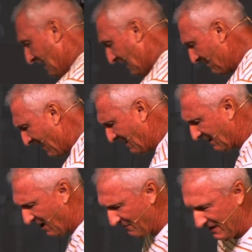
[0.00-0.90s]
he made a
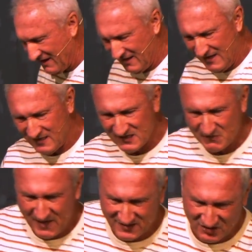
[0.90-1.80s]
comment in his
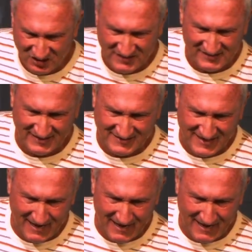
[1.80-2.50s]
message. He said,